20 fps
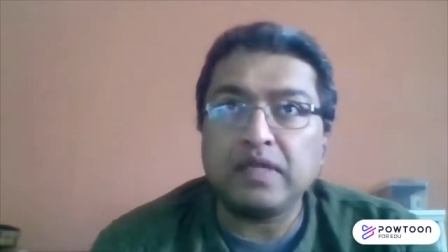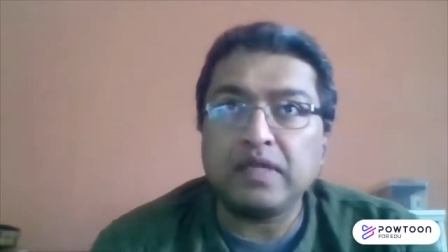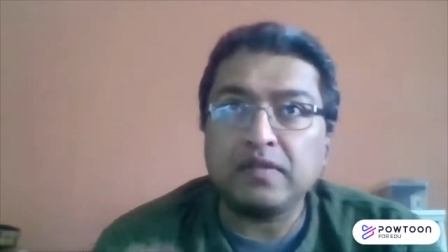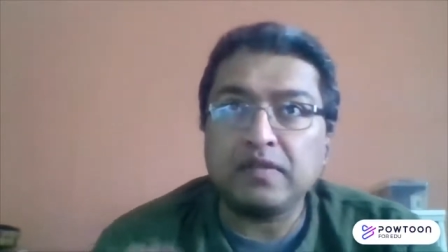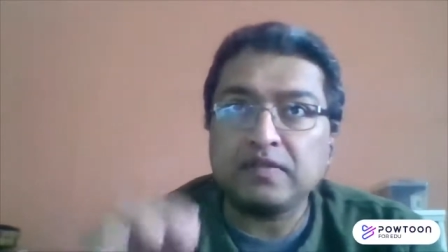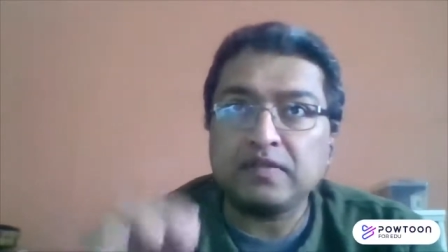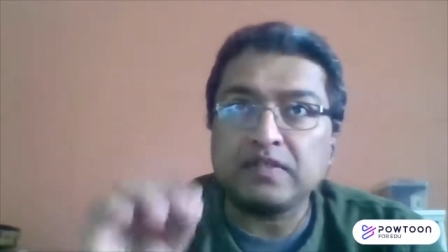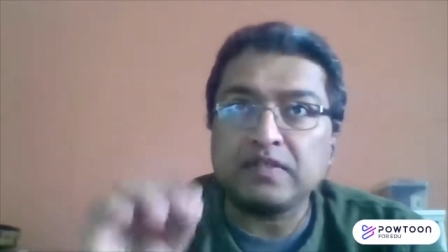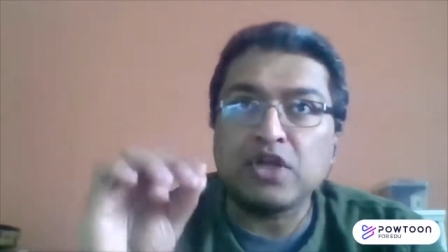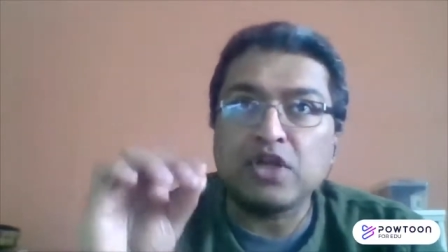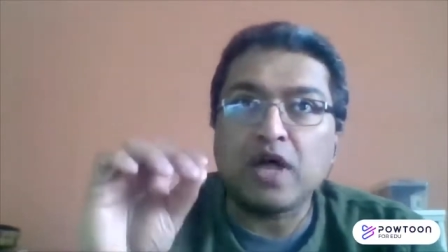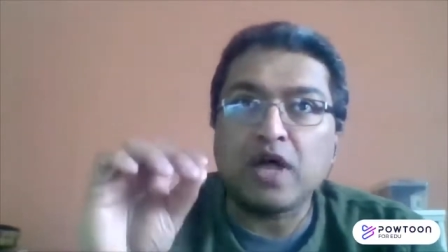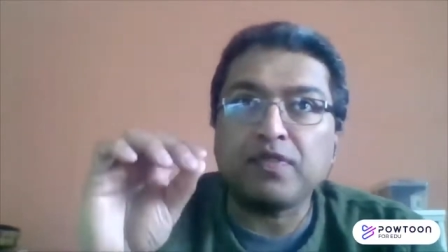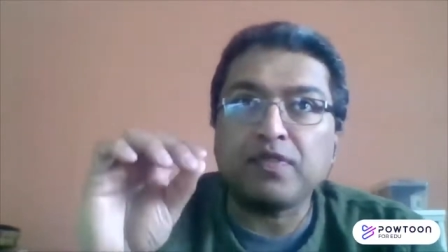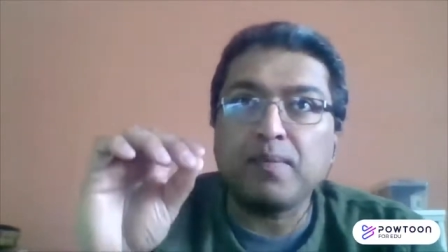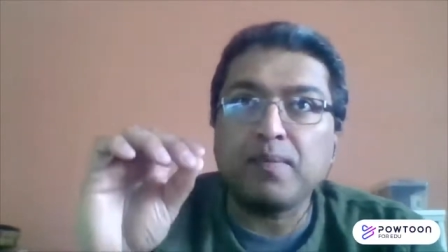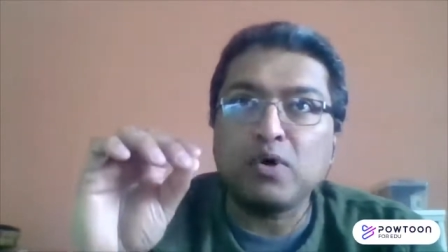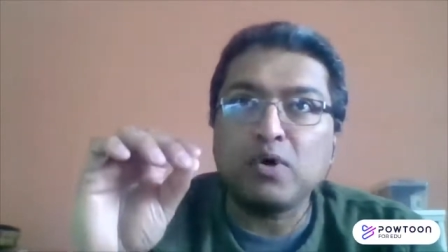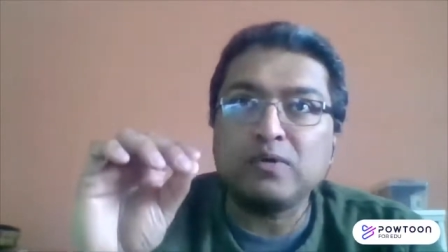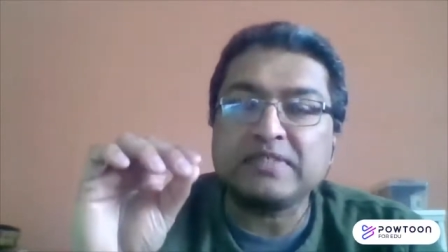this is not
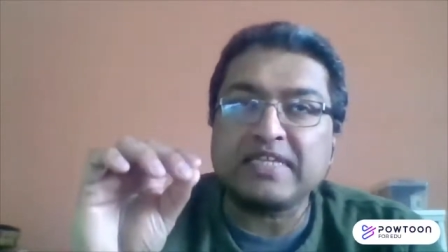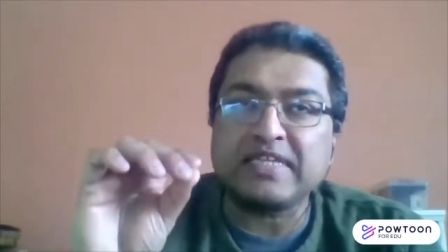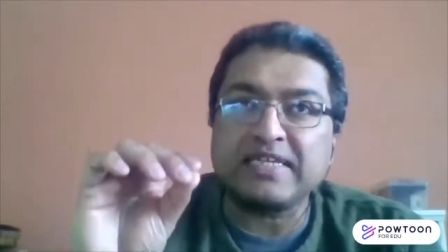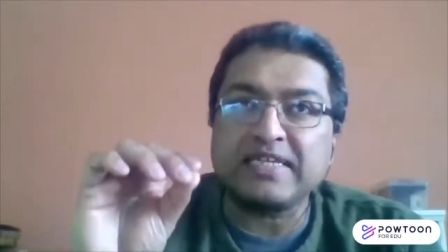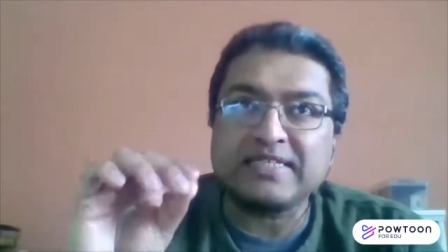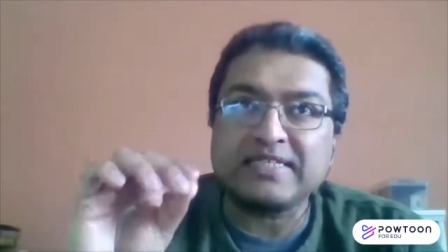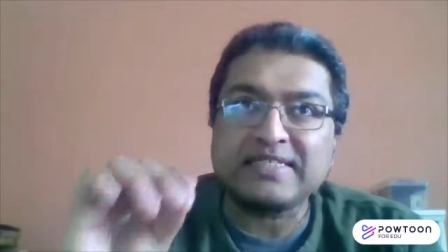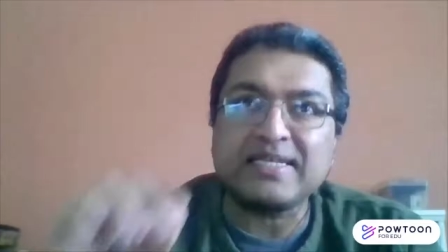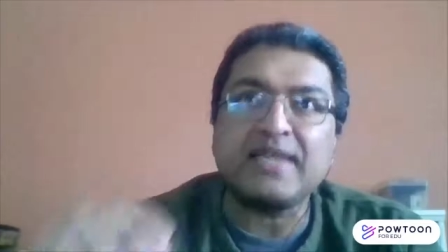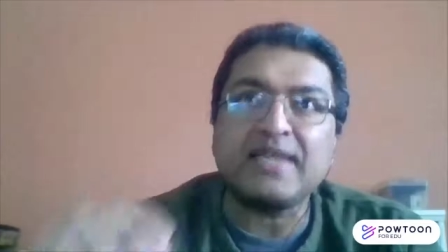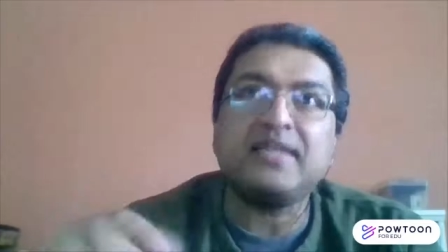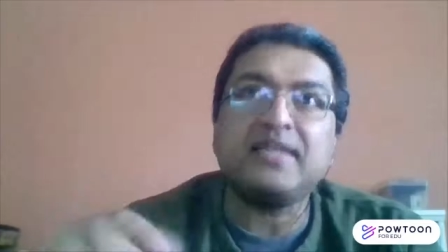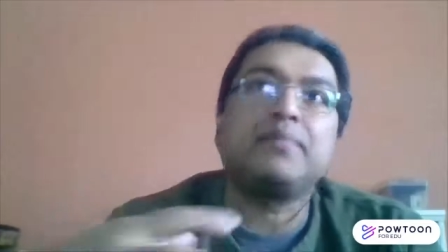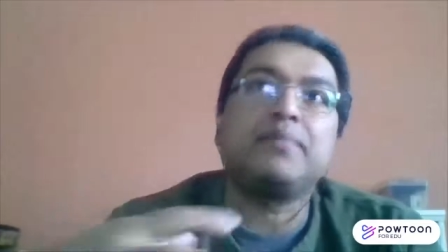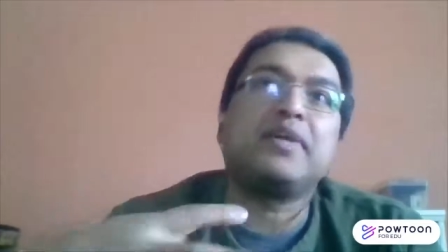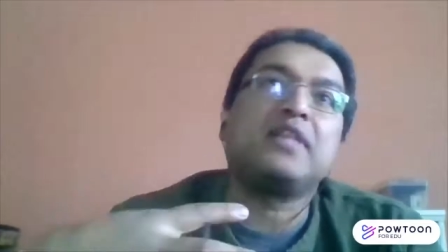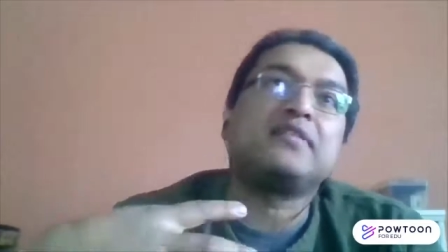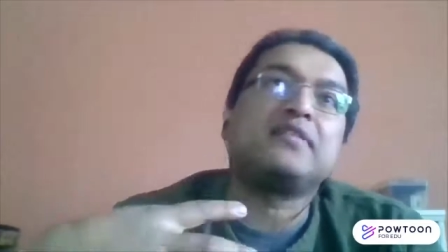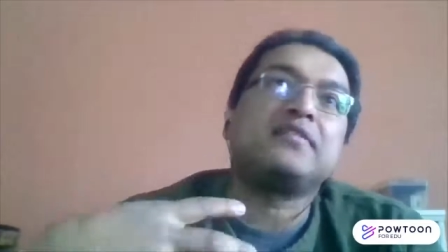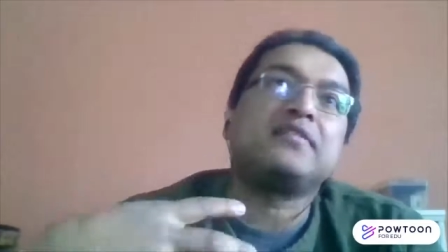the most exciting,
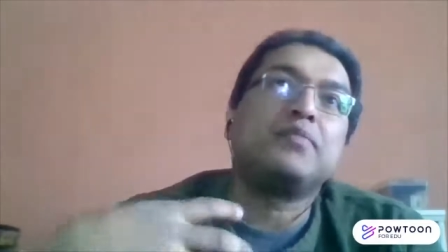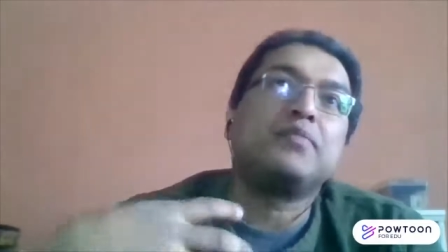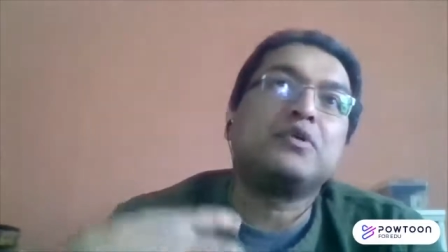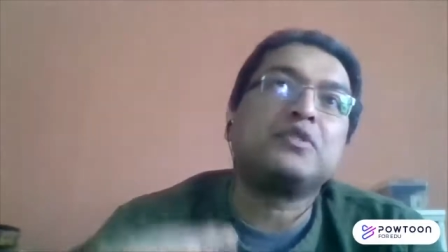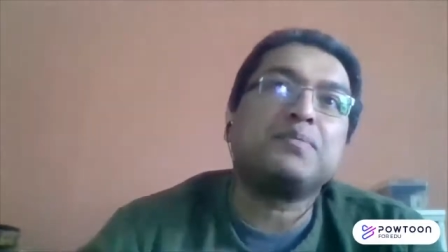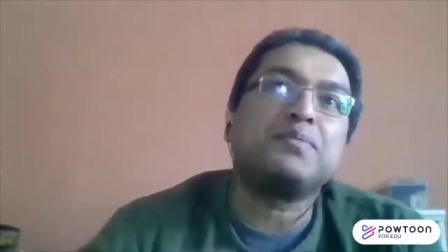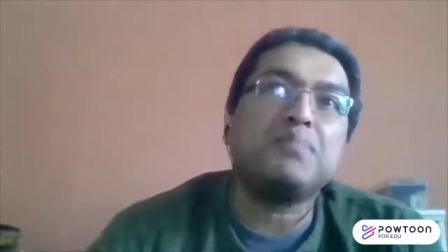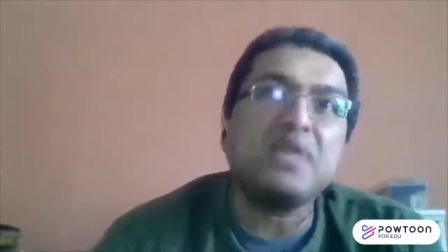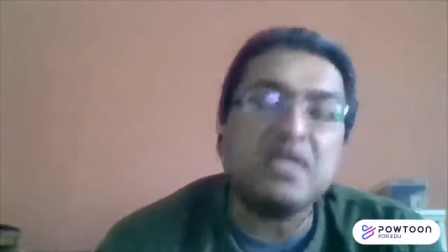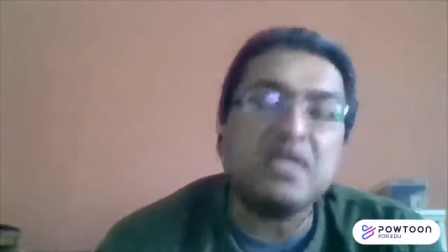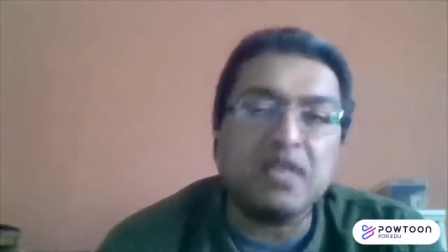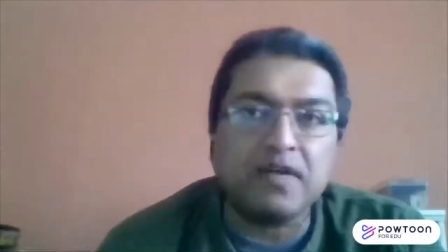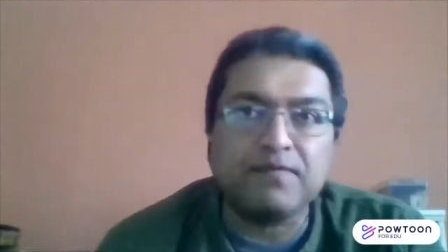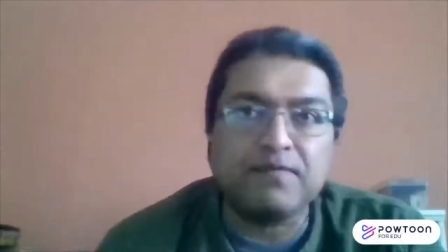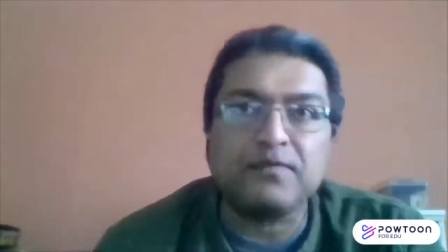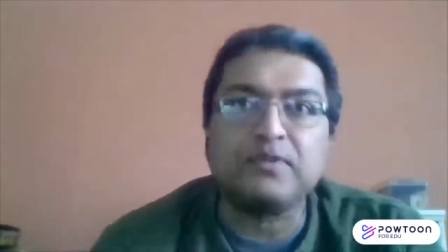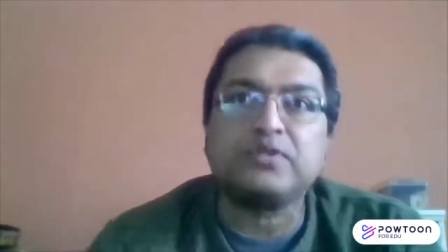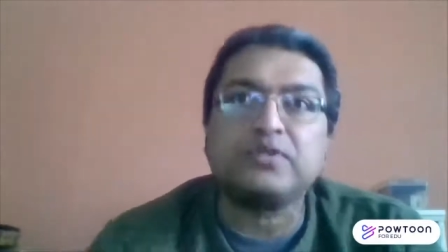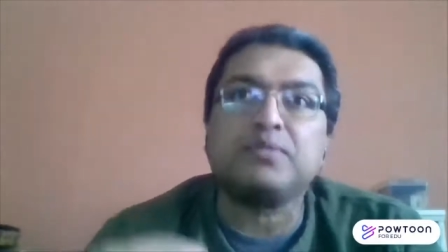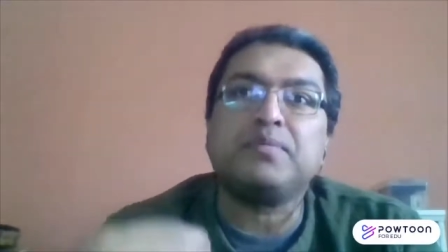but it's the most
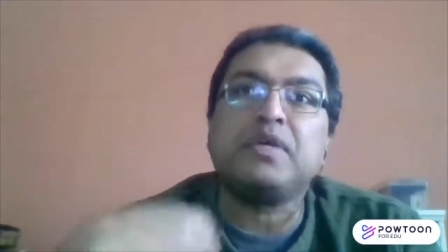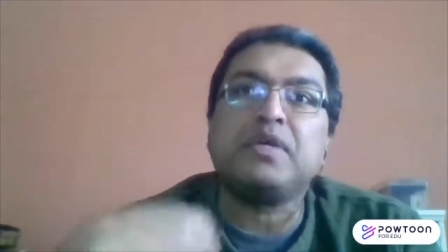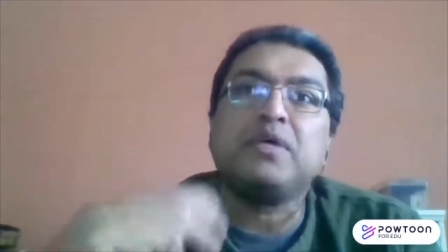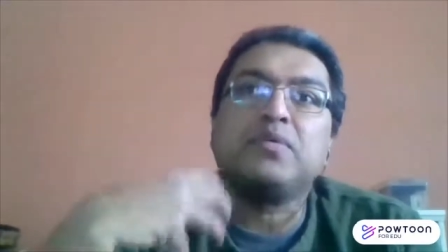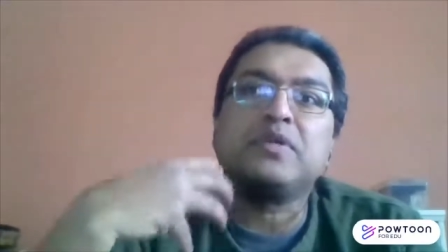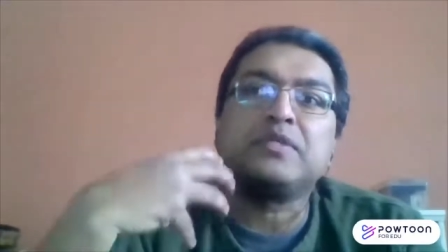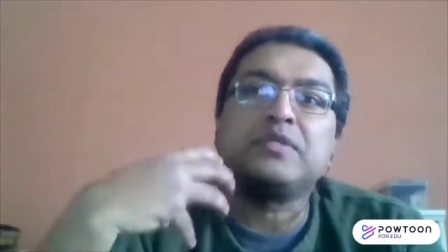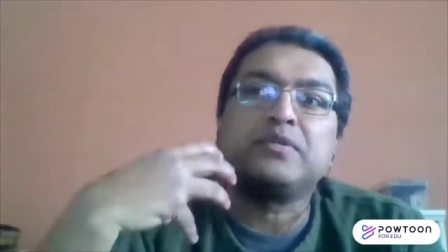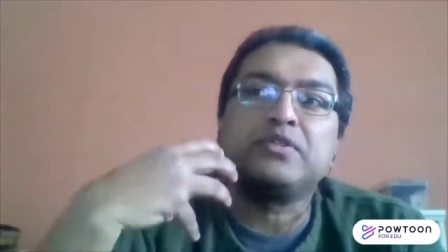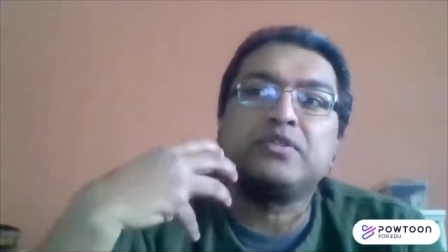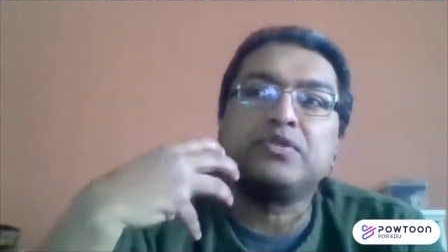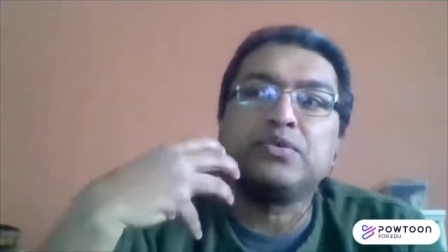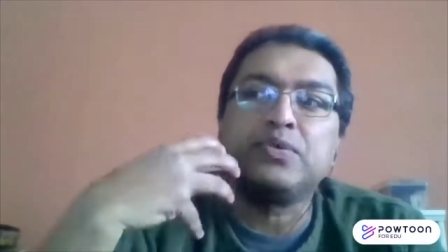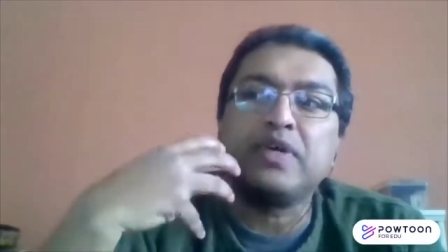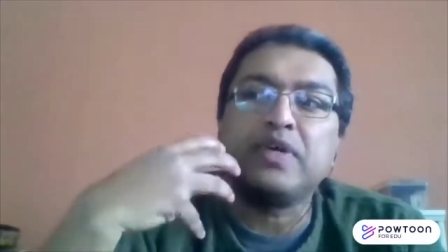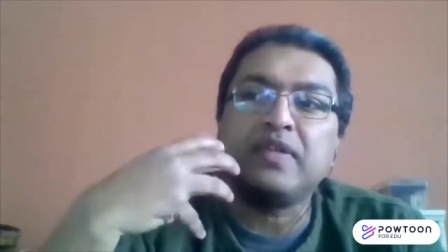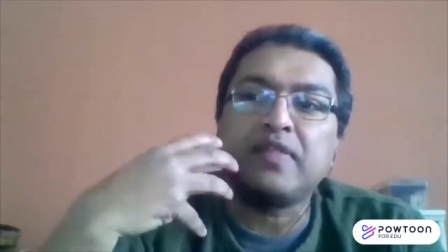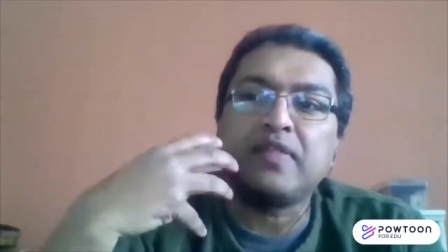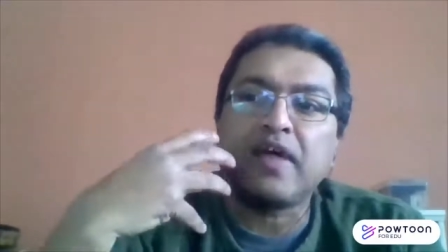meaningful to me was doing